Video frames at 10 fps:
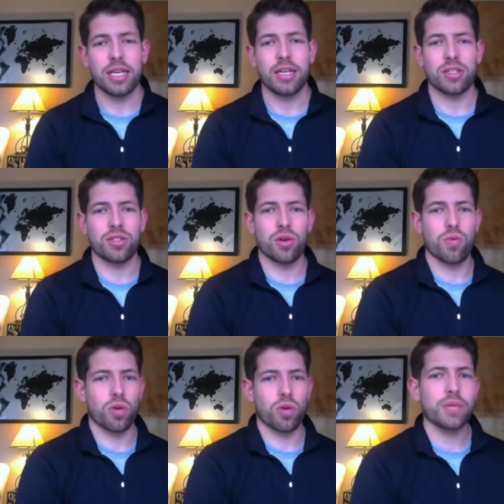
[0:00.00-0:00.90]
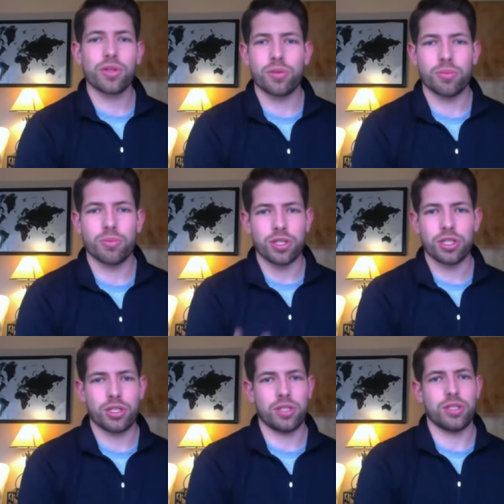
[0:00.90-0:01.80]
And so working with your
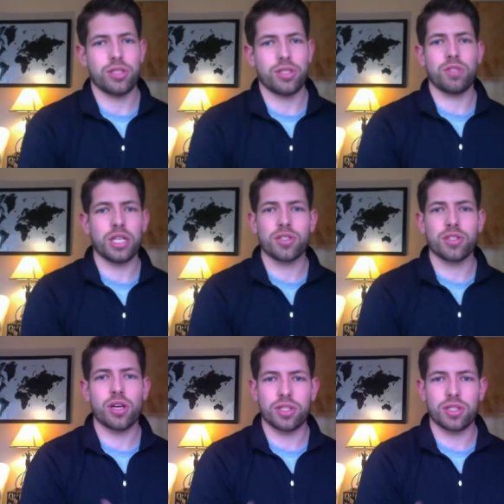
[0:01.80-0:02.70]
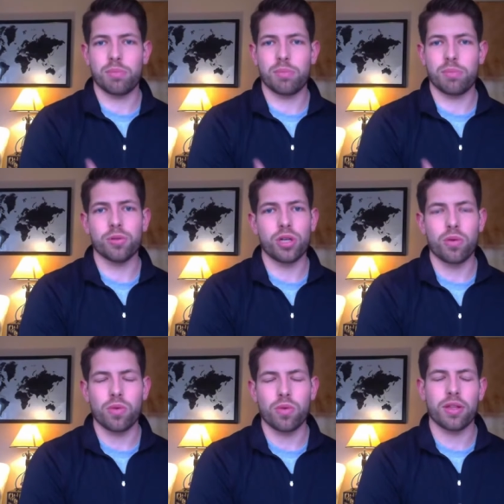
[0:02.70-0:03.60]
musicians to sing songs that people know.
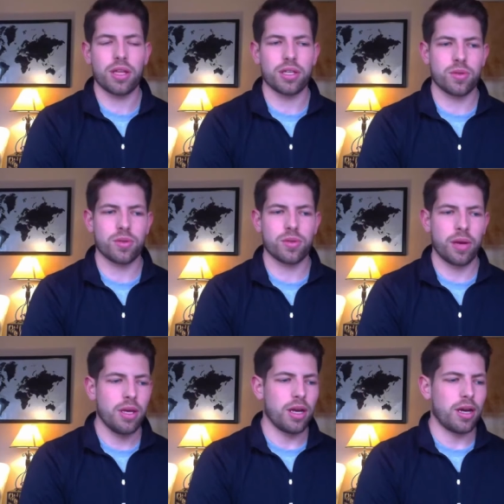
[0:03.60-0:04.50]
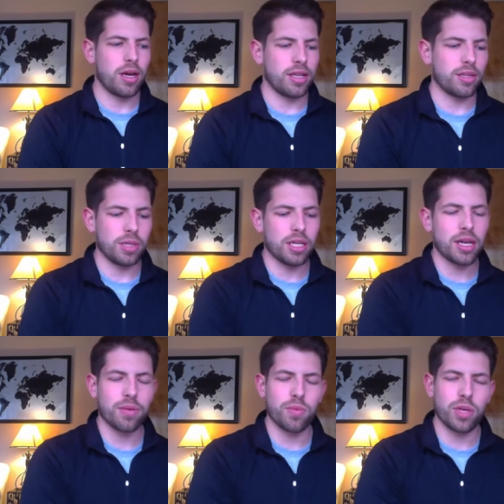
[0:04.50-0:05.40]
One of the things that at the
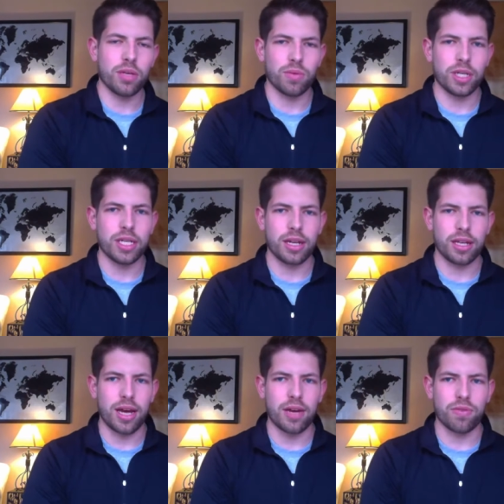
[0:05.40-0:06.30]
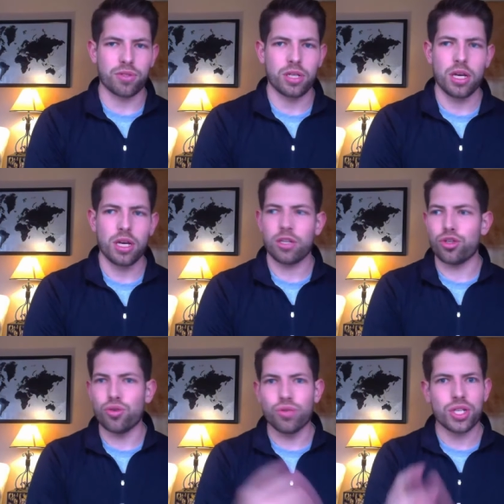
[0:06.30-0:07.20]
beginning we did a lot of was
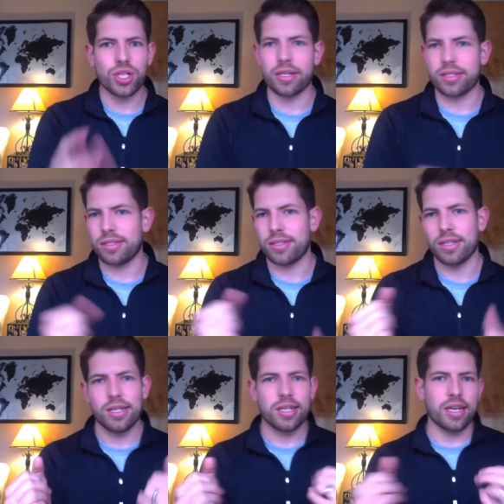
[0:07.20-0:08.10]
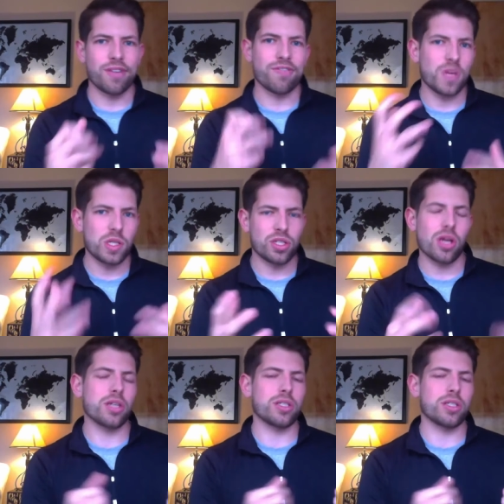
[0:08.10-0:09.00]
new songs and kind of fun
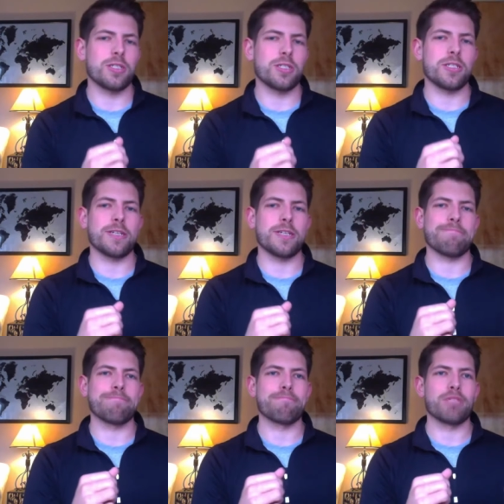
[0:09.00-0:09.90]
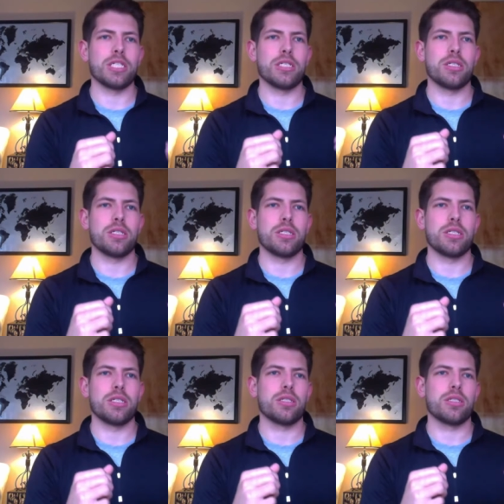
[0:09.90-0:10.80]
songs, and songs
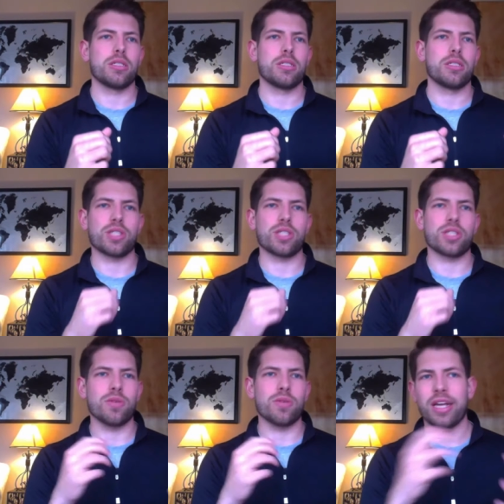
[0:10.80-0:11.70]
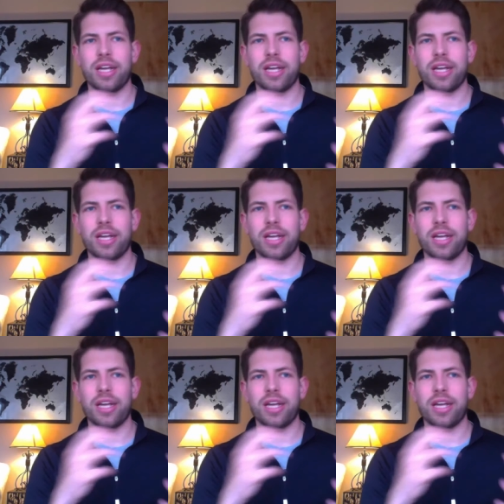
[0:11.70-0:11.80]
that you kind of introducing